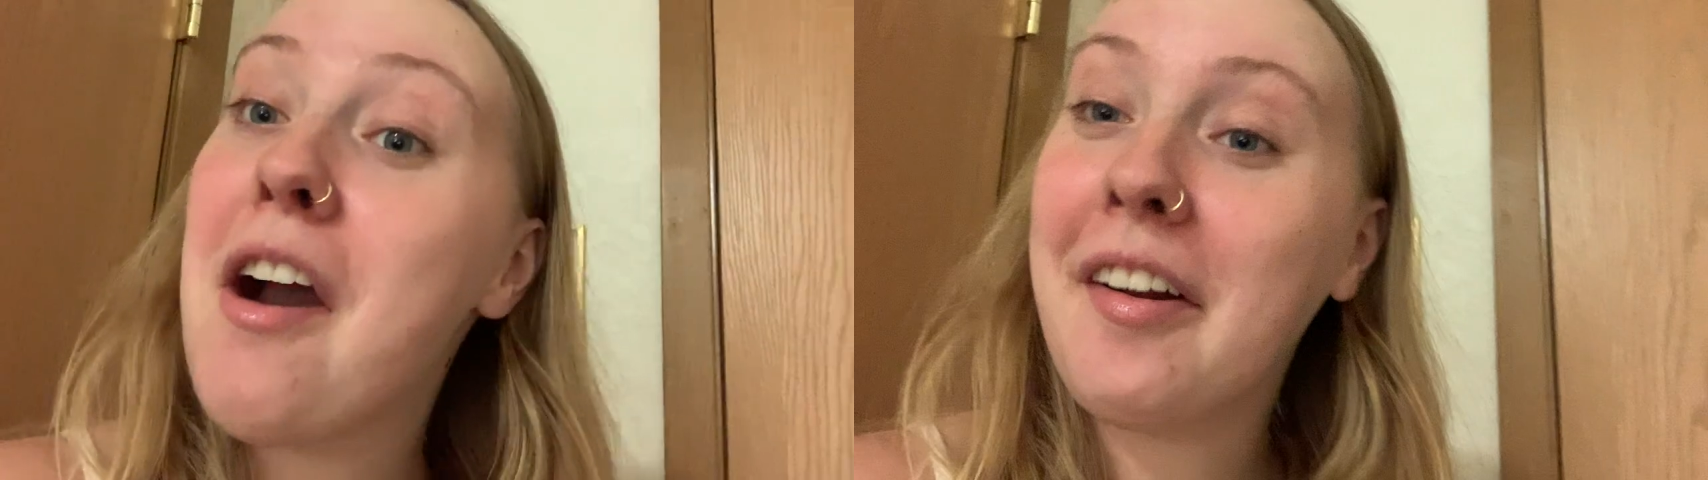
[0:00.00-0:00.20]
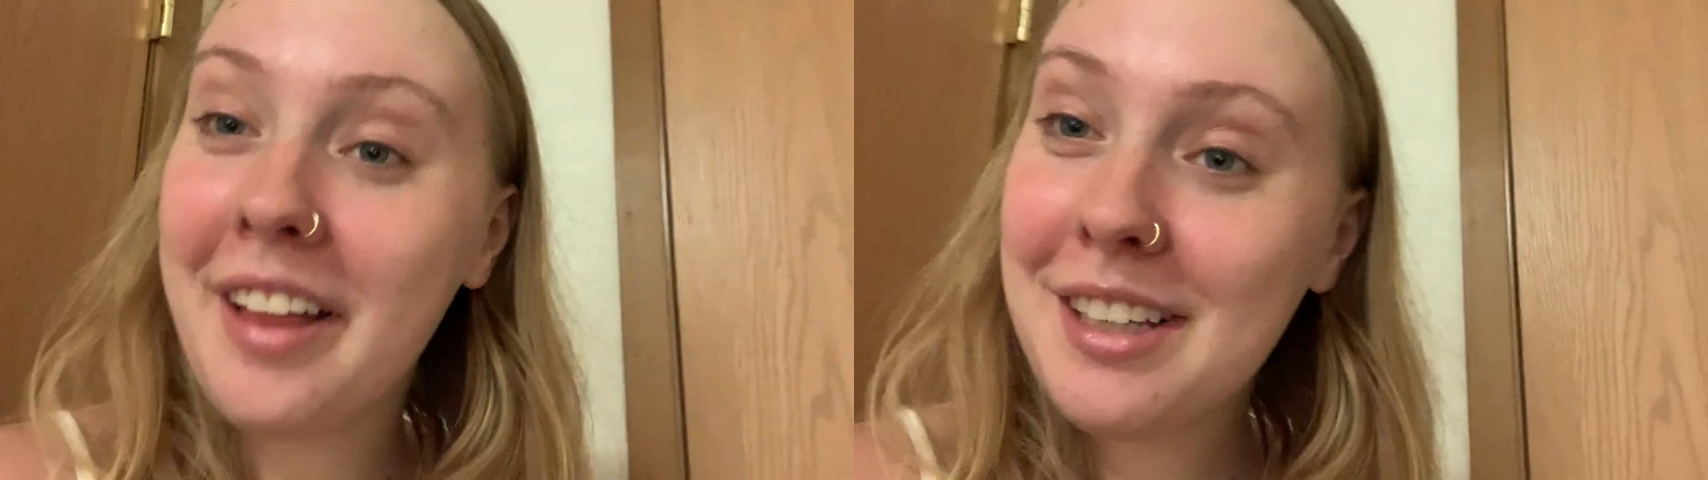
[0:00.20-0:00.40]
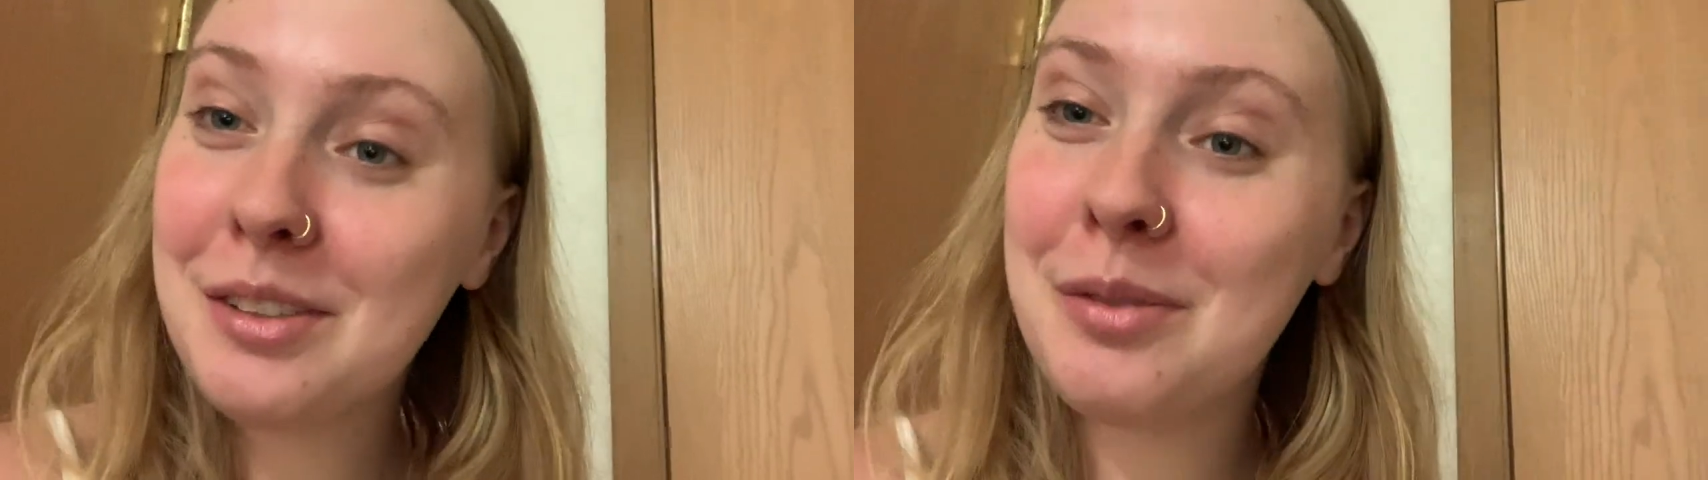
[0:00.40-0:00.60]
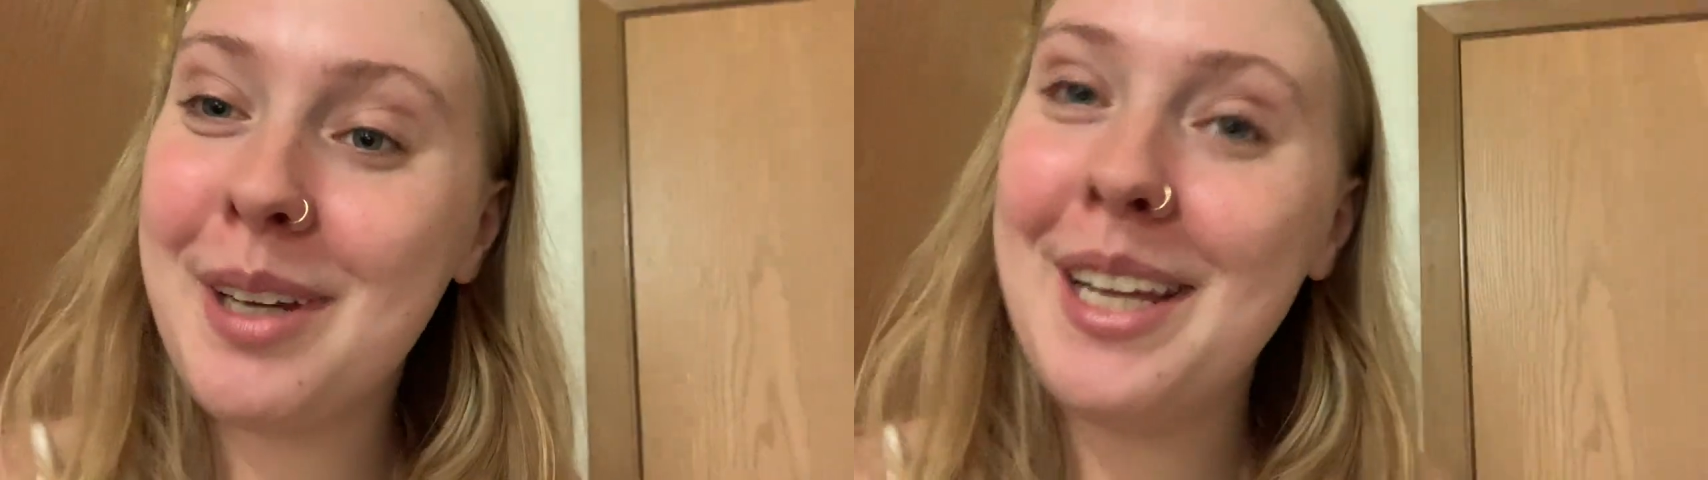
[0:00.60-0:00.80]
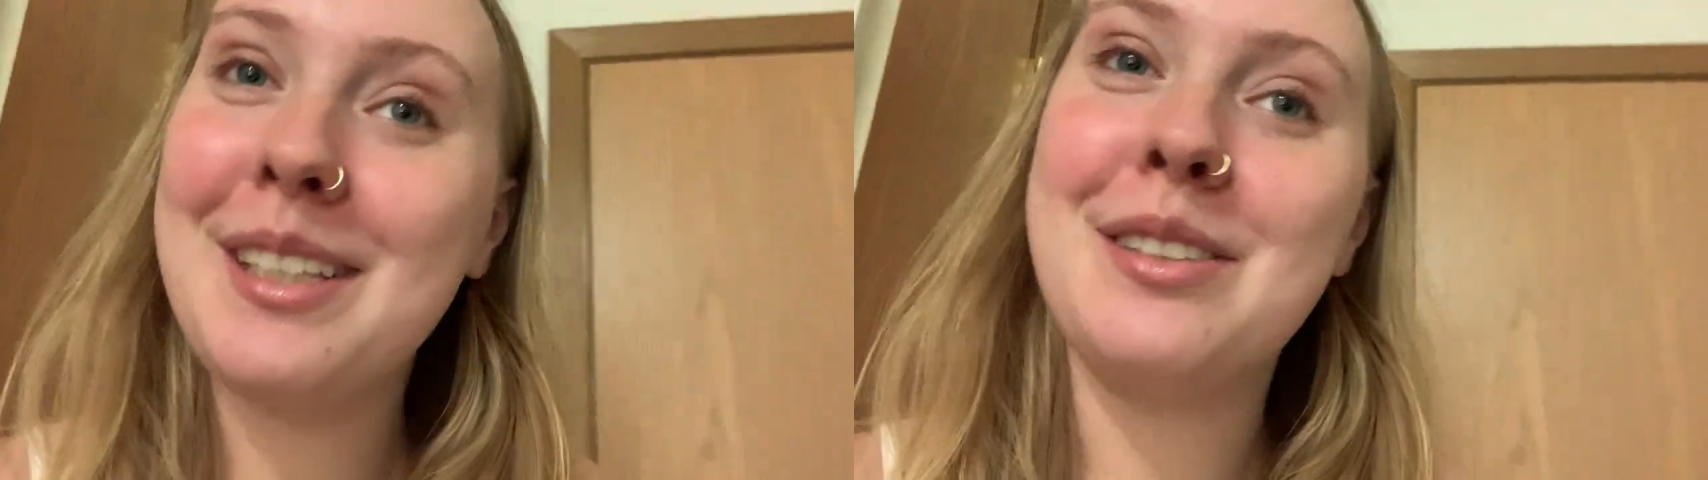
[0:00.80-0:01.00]
Our last
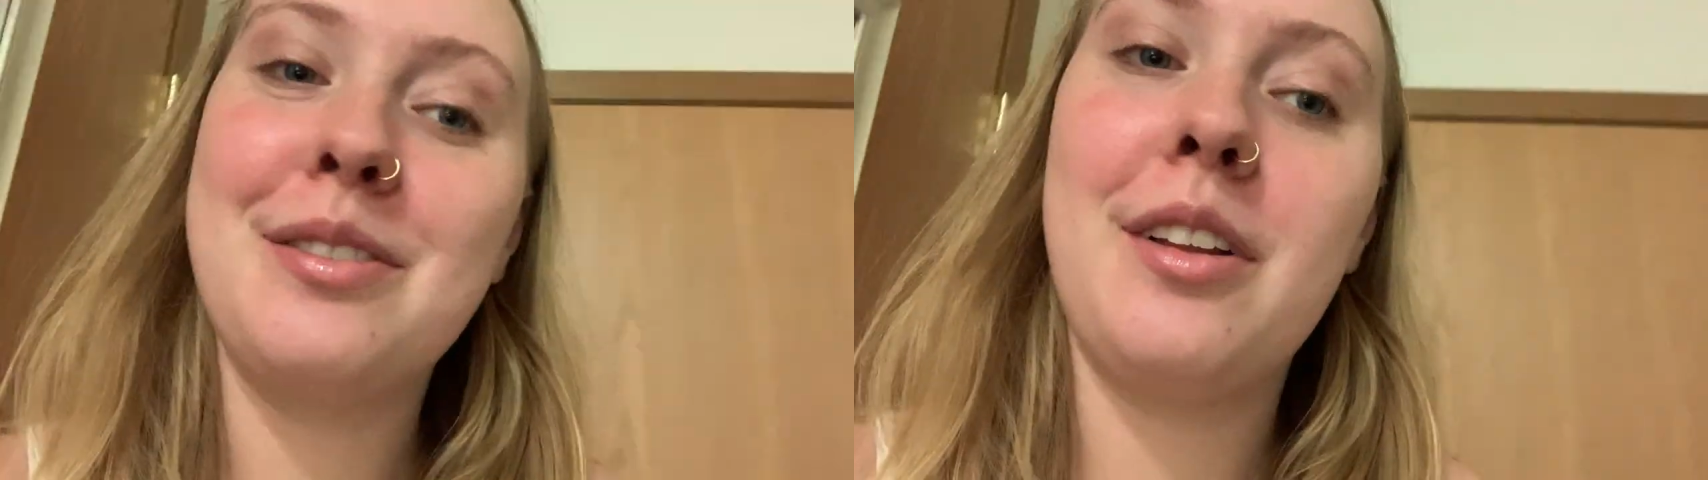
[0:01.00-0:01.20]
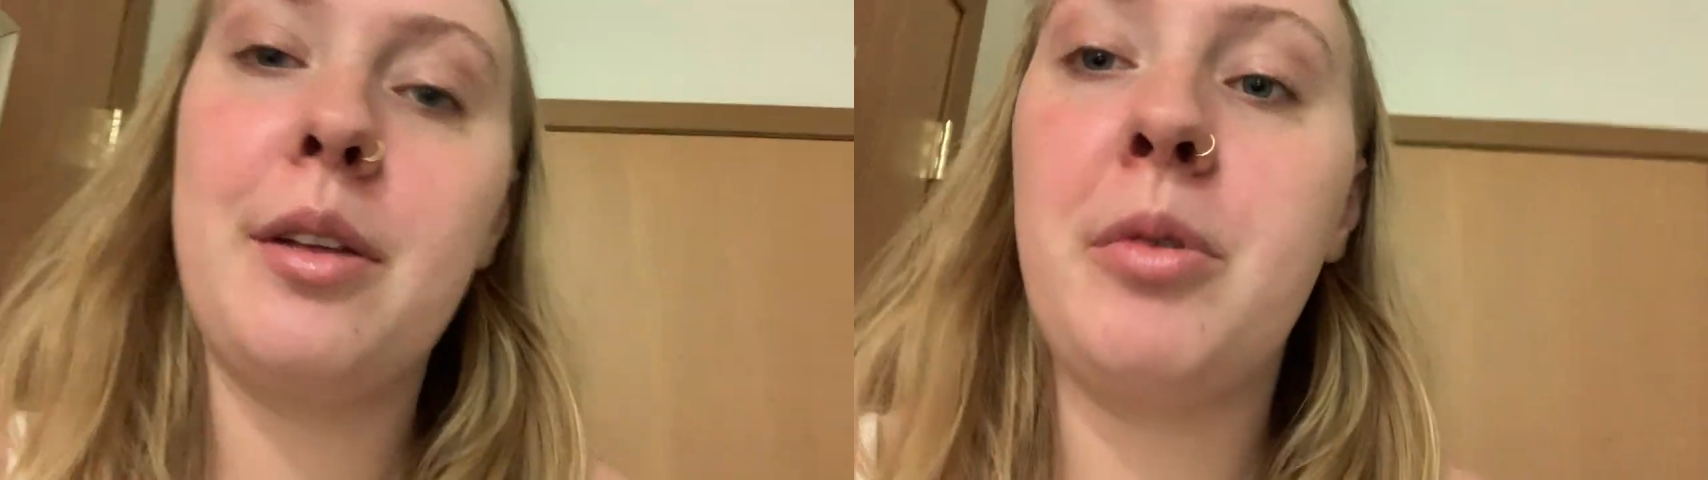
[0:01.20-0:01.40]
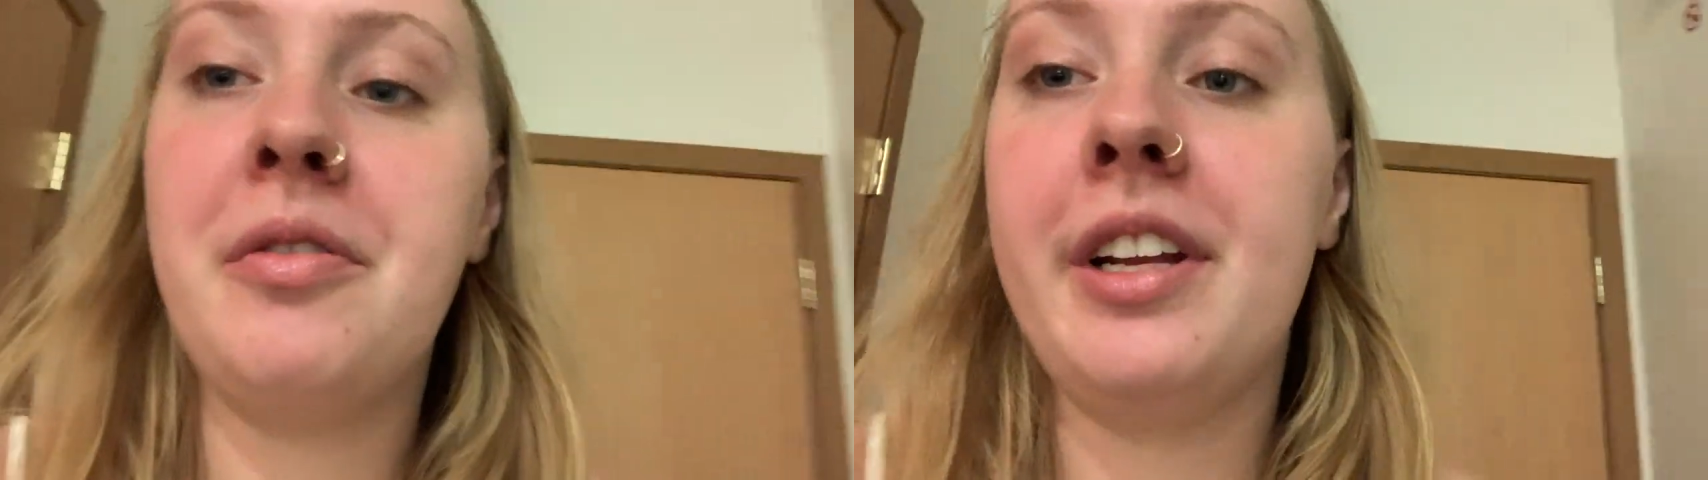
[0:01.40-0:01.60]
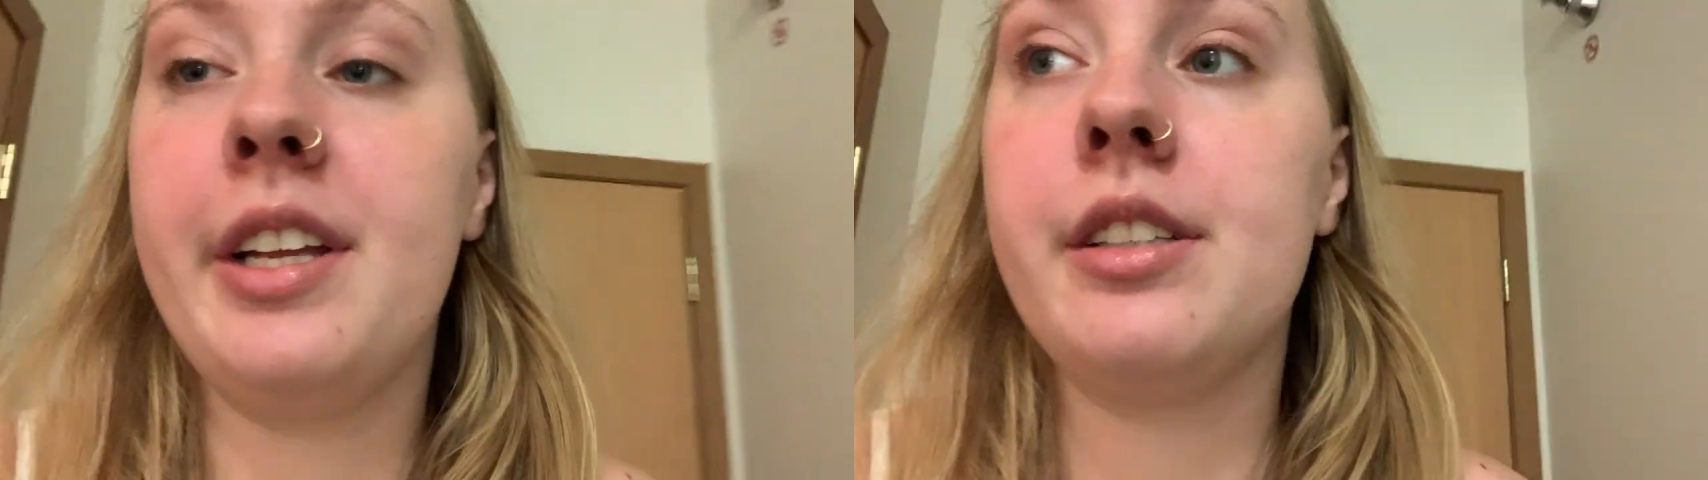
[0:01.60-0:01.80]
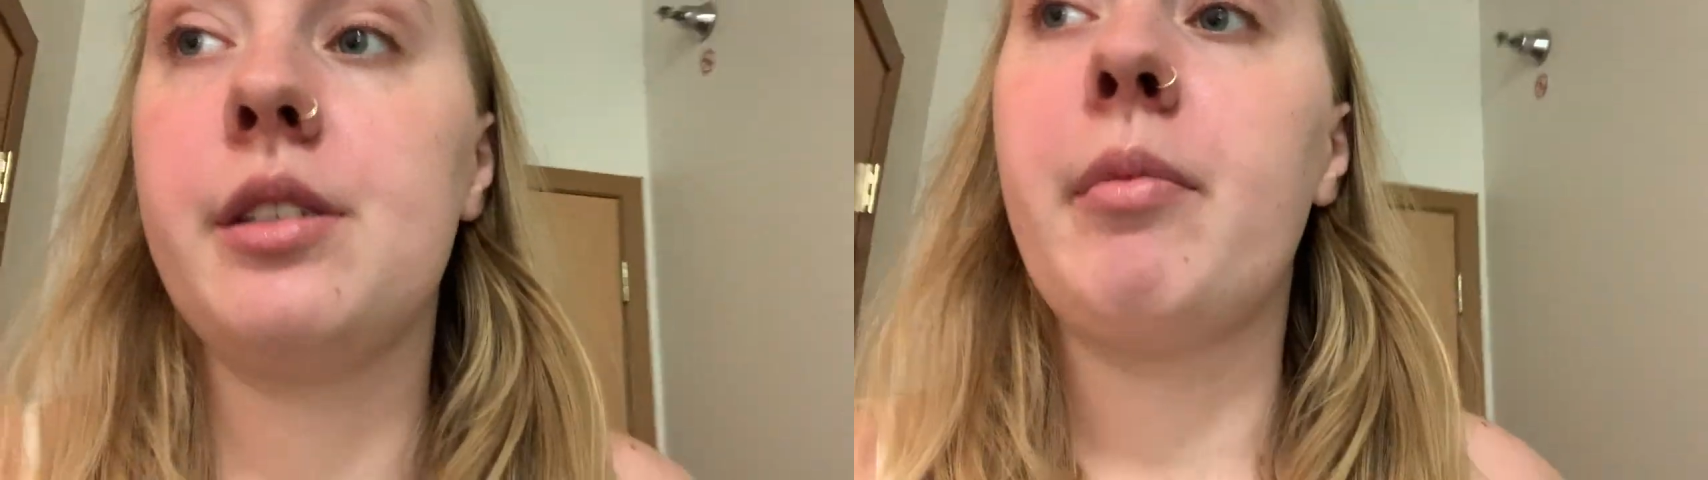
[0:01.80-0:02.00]
roommate is fully moving
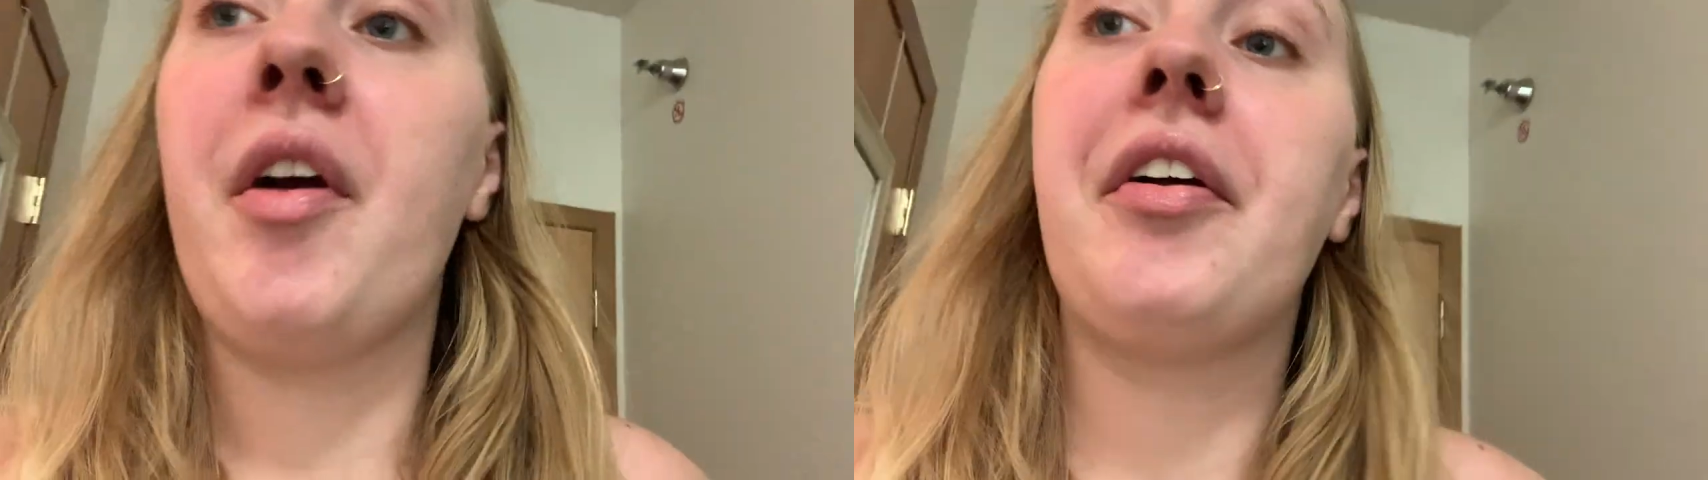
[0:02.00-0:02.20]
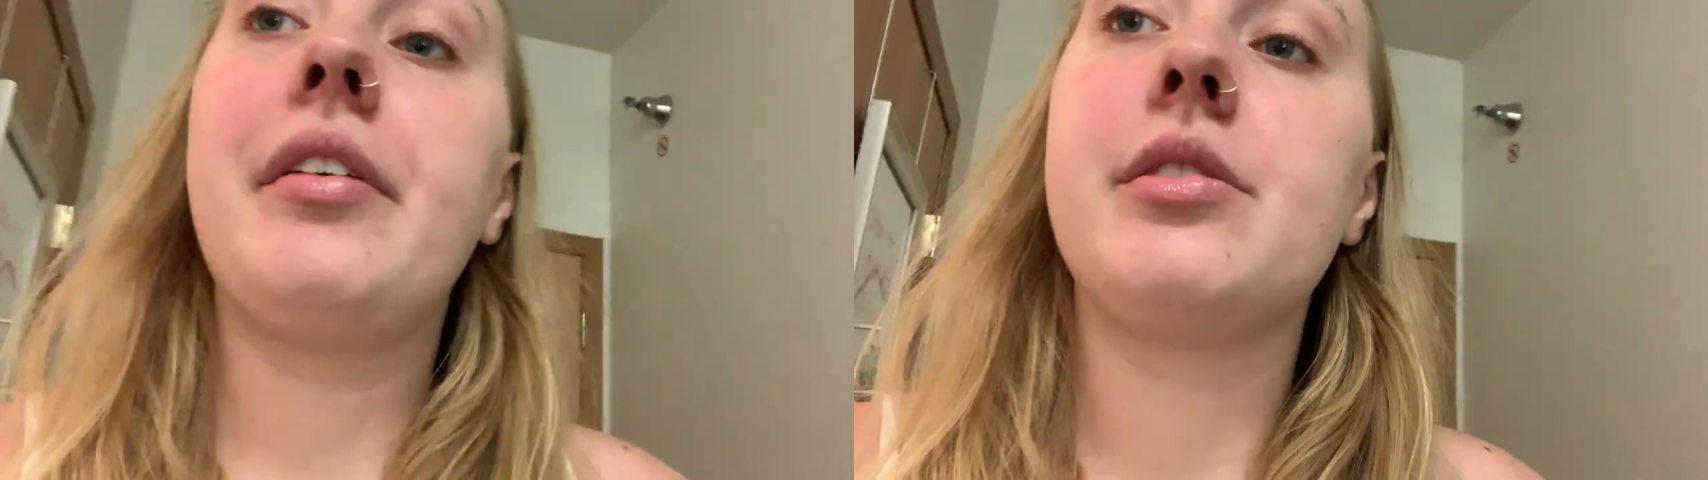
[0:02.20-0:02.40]
in tomorrow,